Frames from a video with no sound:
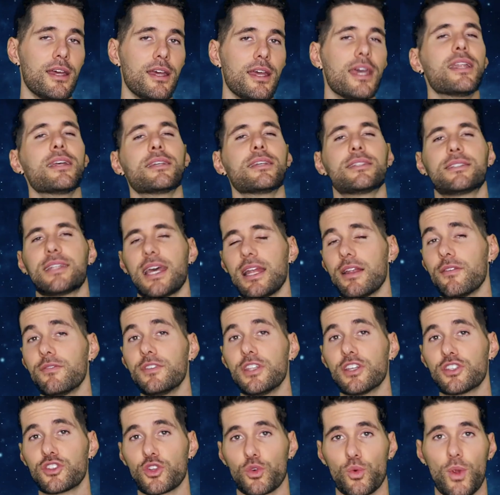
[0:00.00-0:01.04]
in a state of
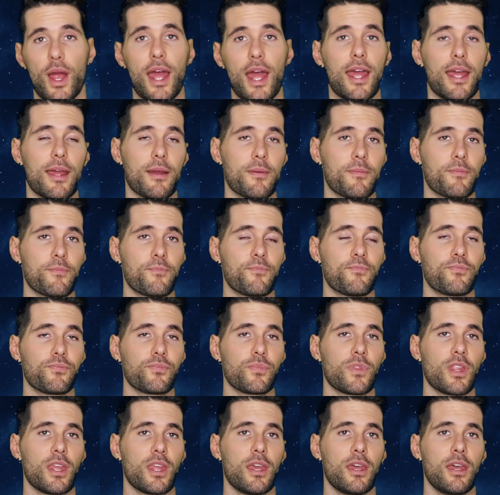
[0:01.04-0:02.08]
disarray.
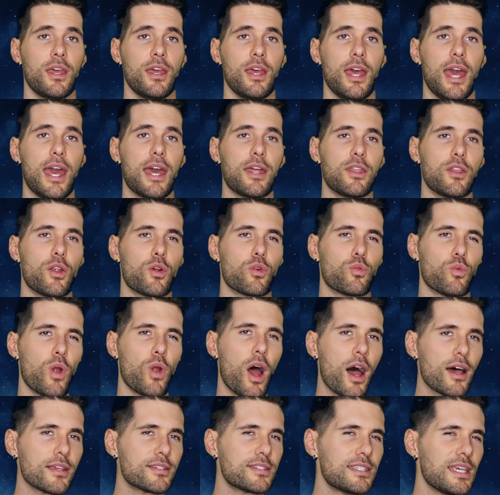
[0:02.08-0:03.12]
And
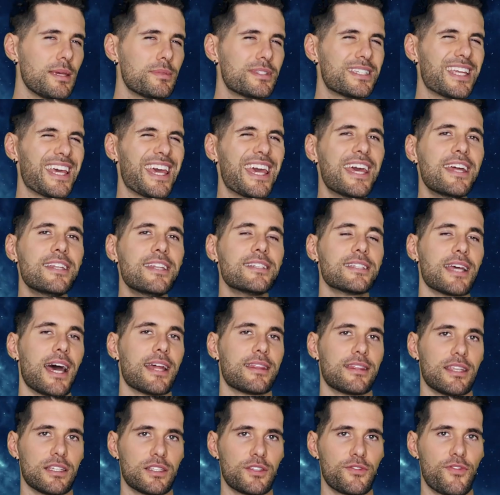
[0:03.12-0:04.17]
Ra seems to hint at
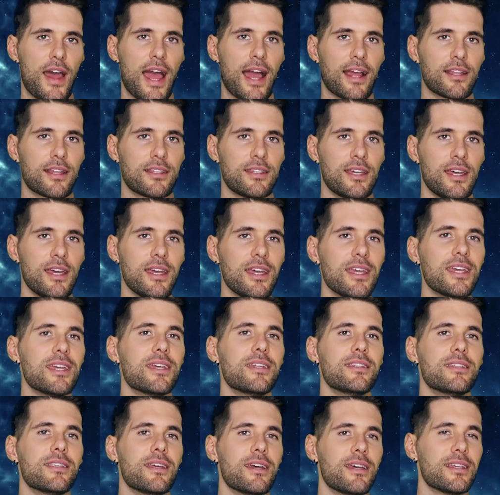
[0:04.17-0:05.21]
this fact
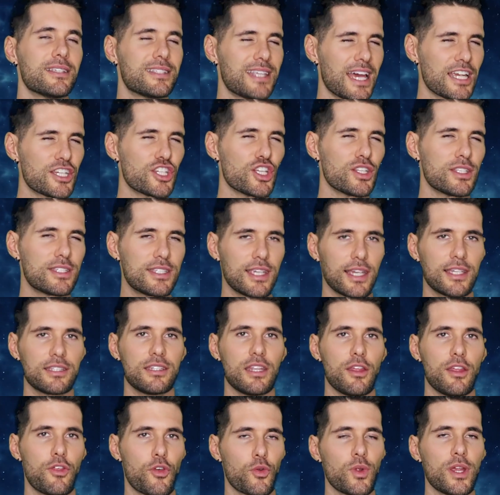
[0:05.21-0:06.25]
in session
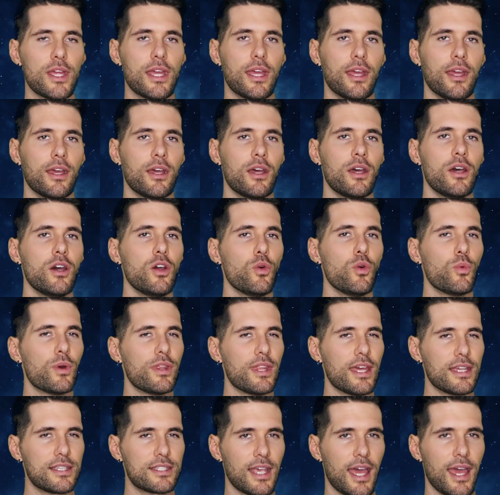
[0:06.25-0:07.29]
63 when
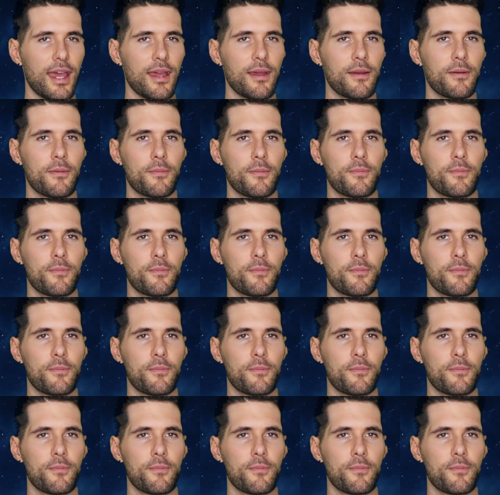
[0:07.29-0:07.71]
they say,